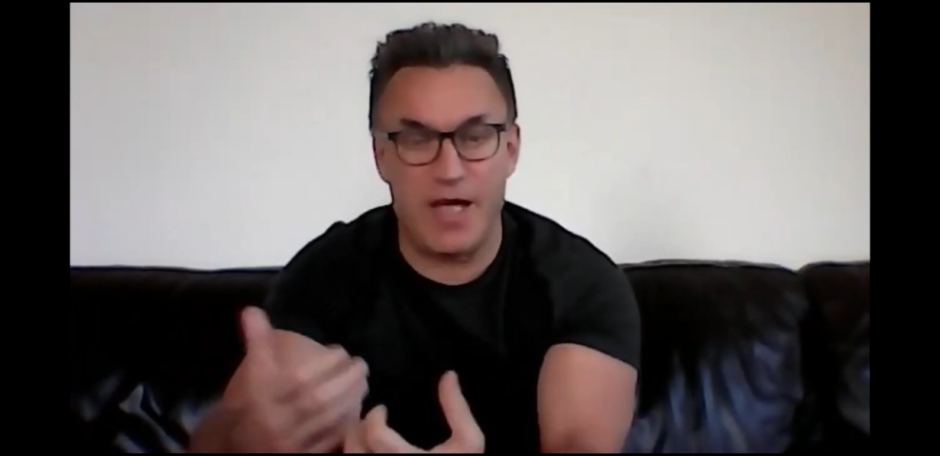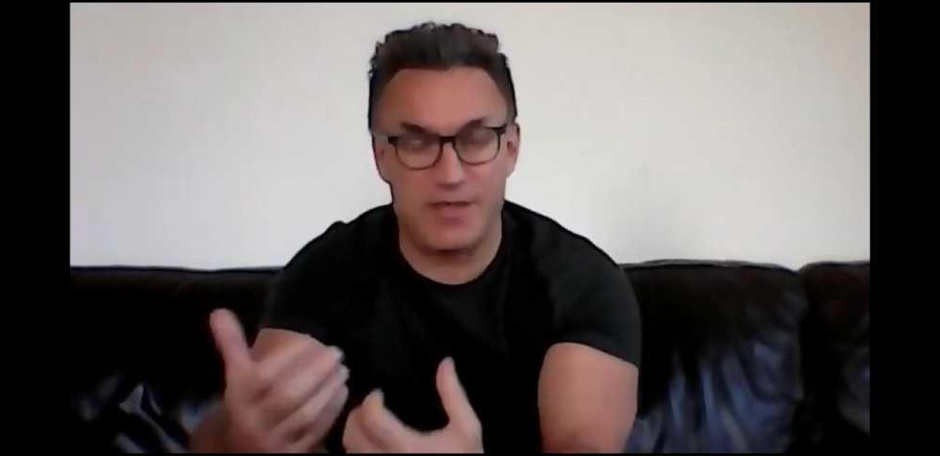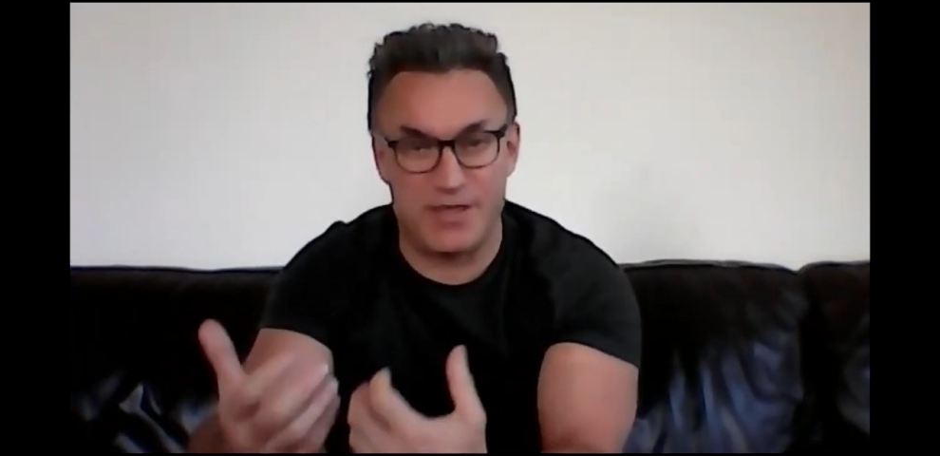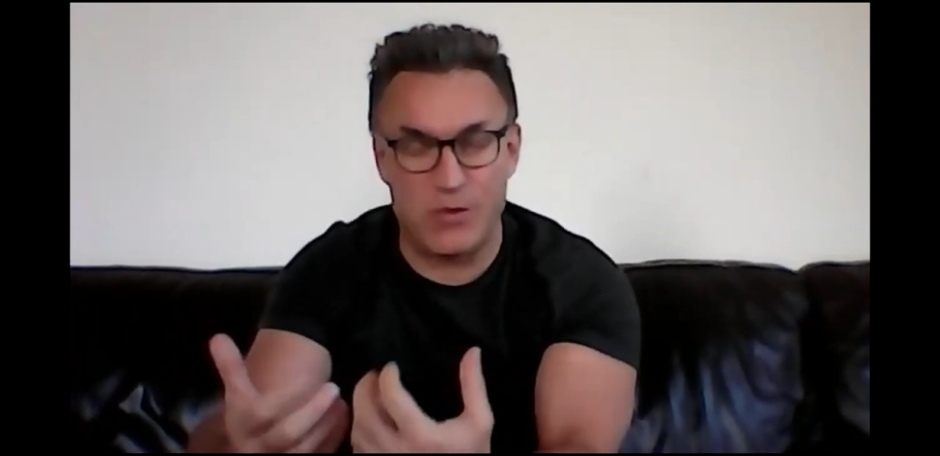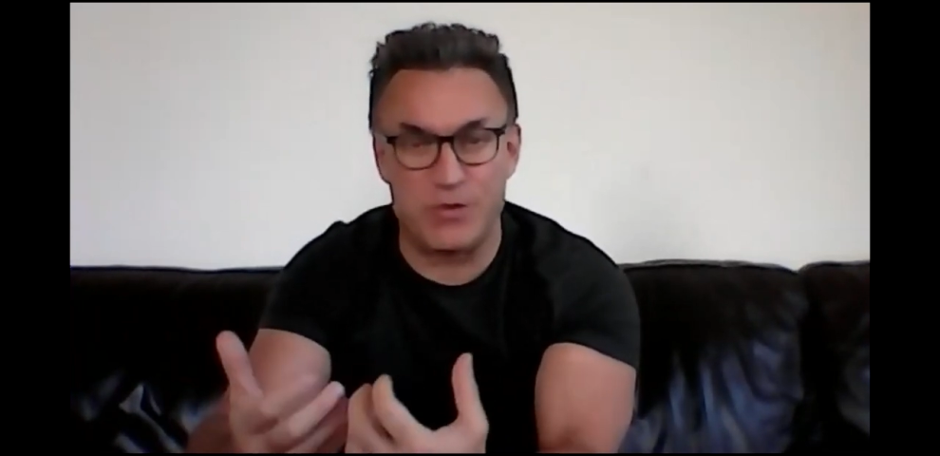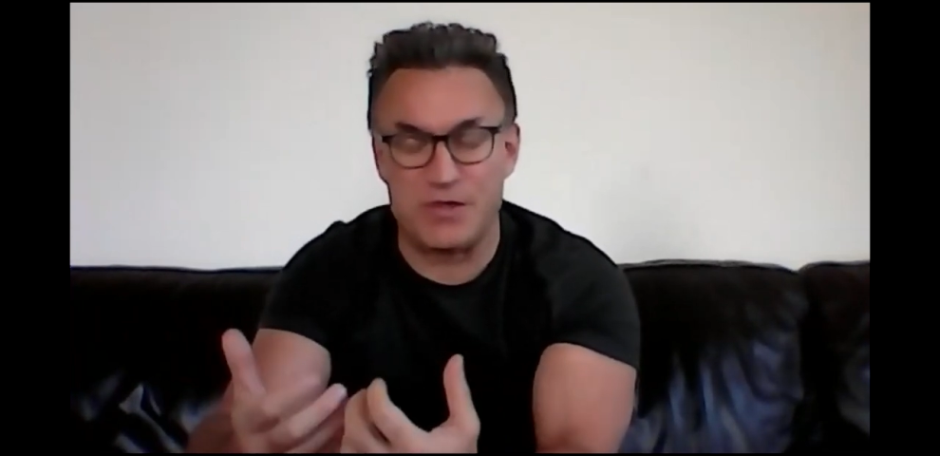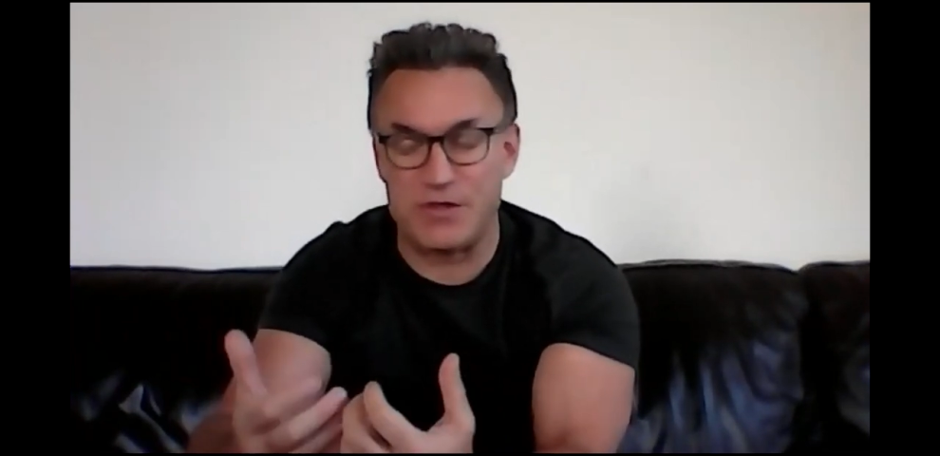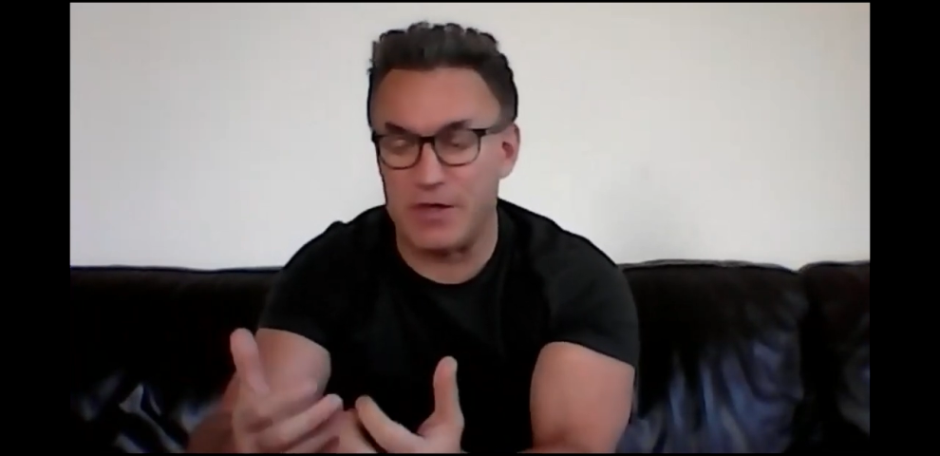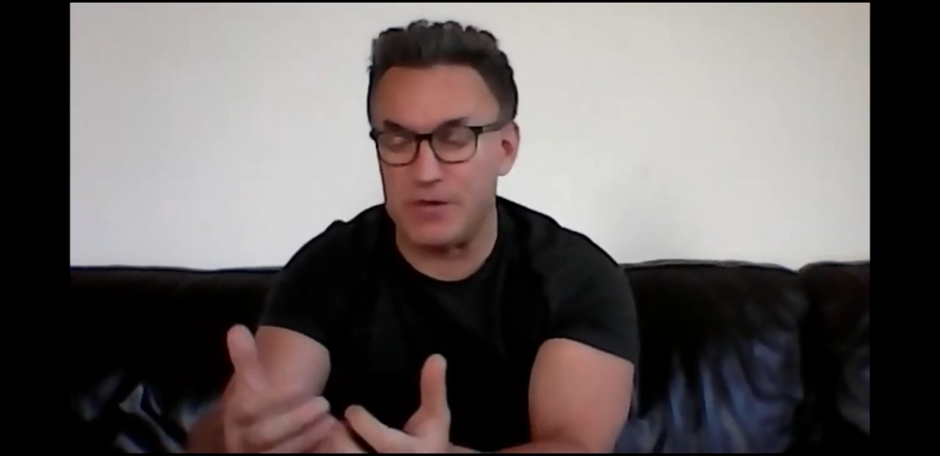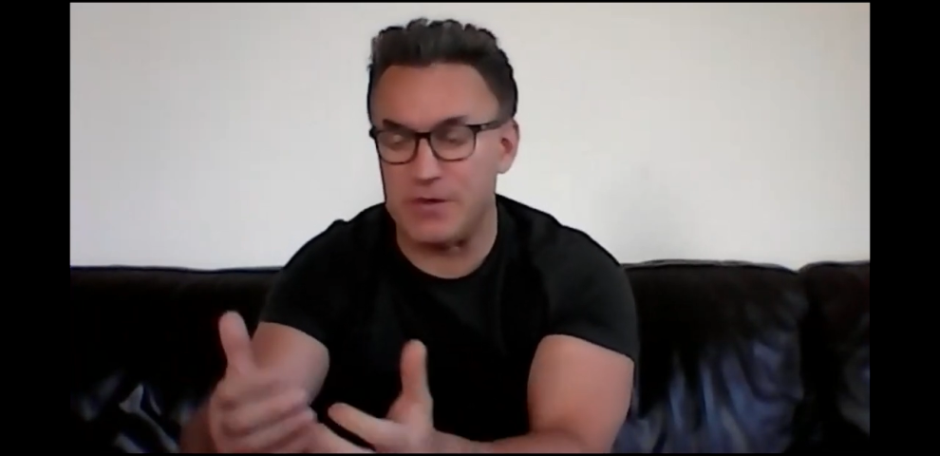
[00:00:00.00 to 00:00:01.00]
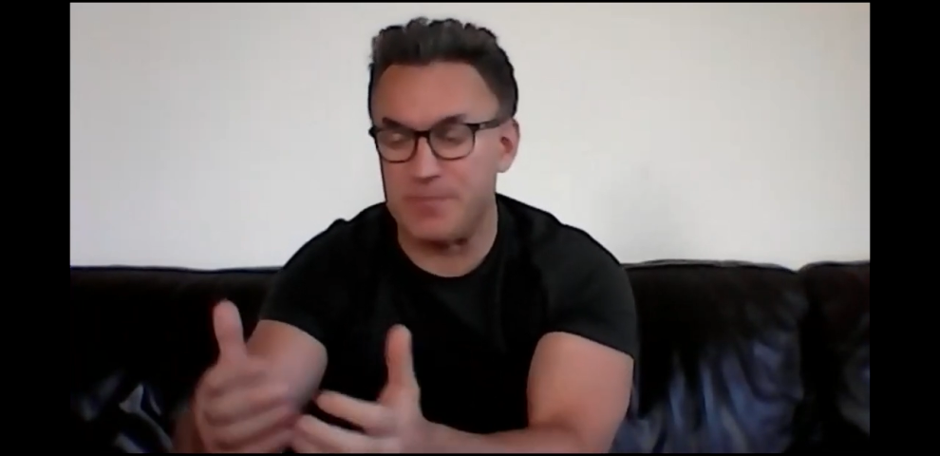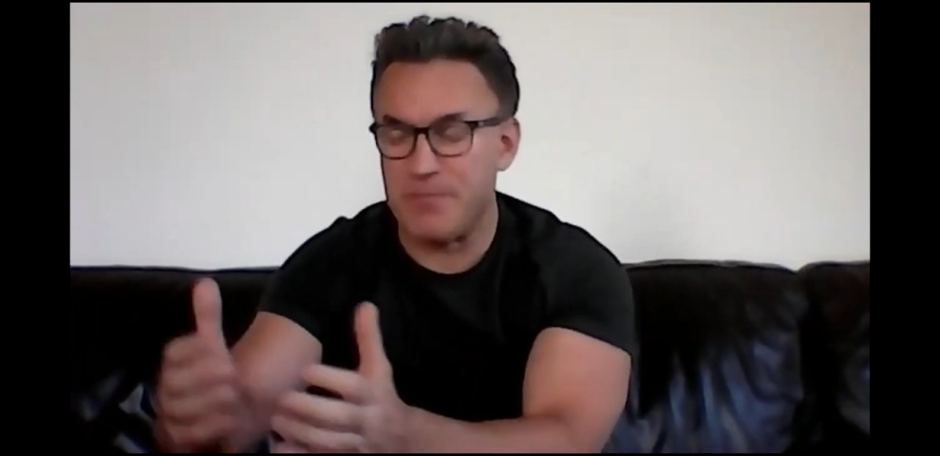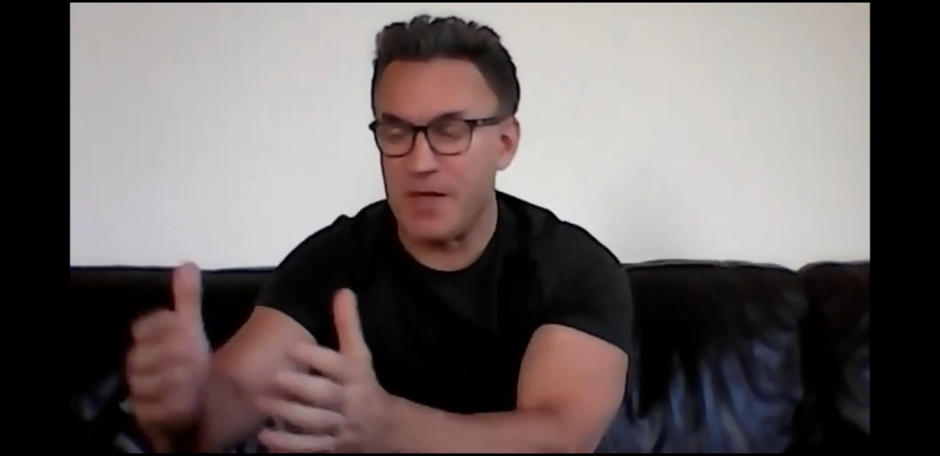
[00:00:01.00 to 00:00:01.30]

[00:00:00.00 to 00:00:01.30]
and decoding skills.